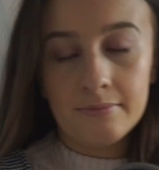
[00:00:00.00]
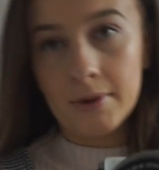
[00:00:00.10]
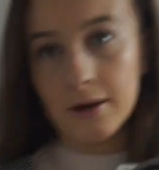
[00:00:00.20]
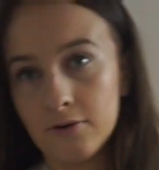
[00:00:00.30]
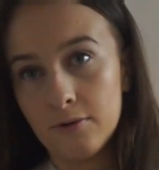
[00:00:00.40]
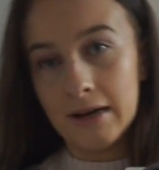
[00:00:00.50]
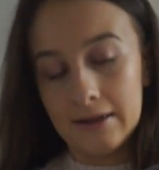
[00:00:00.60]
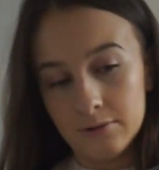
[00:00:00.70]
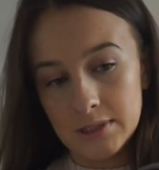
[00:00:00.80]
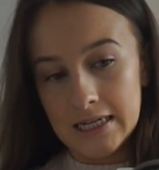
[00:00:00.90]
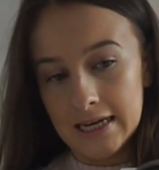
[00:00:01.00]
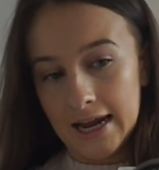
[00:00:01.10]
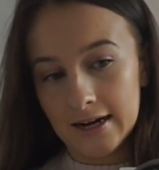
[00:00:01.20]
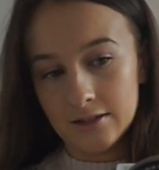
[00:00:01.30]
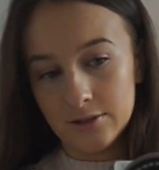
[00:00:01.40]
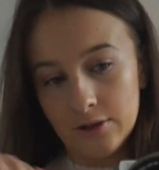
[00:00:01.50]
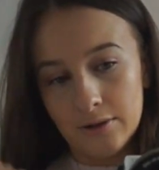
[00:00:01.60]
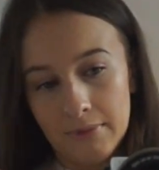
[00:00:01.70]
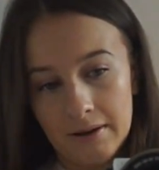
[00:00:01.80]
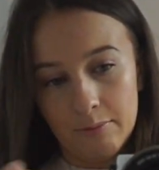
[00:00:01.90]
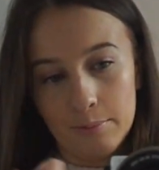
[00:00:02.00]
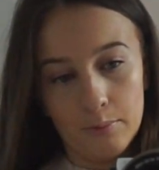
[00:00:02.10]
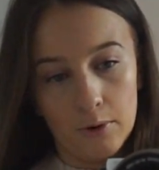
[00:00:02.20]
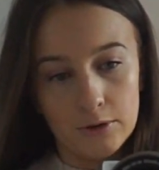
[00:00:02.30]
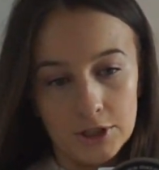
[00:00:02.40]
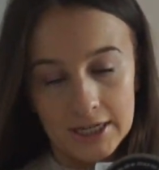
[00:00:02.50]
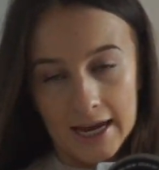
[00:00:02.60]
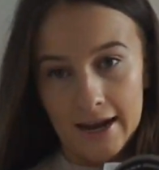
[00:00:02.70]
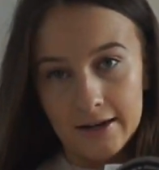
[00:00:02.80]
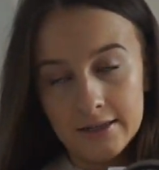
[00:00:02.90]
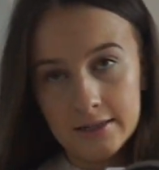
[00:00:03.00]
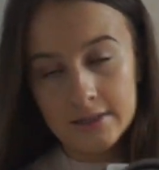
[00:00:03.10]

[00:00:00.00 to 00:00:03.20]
I've got my little sea necklace on and my watch again.